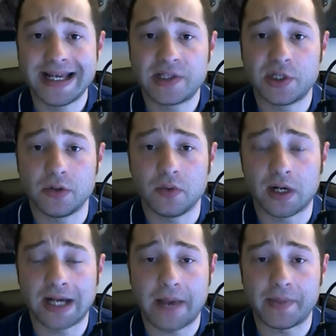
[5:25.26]
to
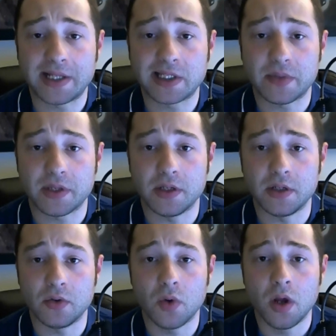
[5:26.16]
accommodate some of the
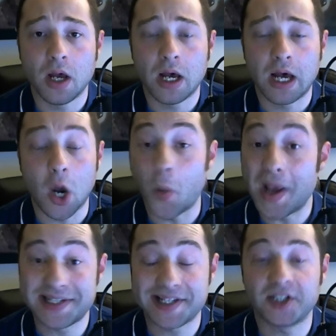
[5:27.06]
new
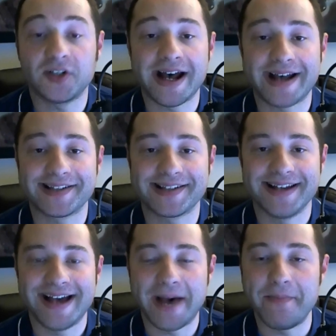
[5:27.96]
Oasis class
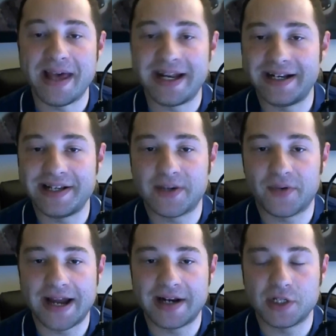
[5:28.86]
amenities that were
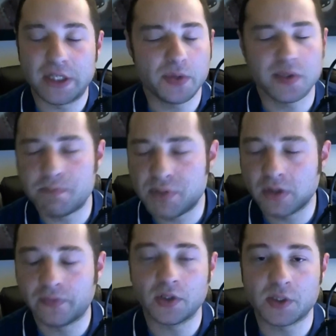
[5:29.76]
added to the ship. So it's
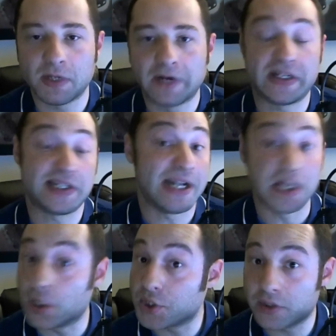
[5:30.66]
beautiful, it's perfect. It's got a
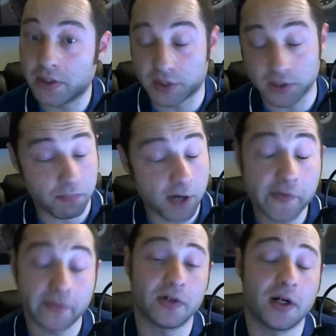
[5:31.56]
nursery, which is
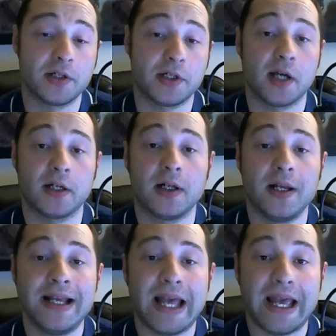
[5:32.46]
perfect for our daughter.
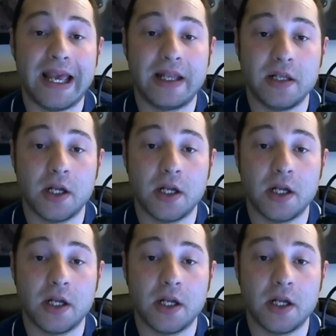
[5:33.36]
And,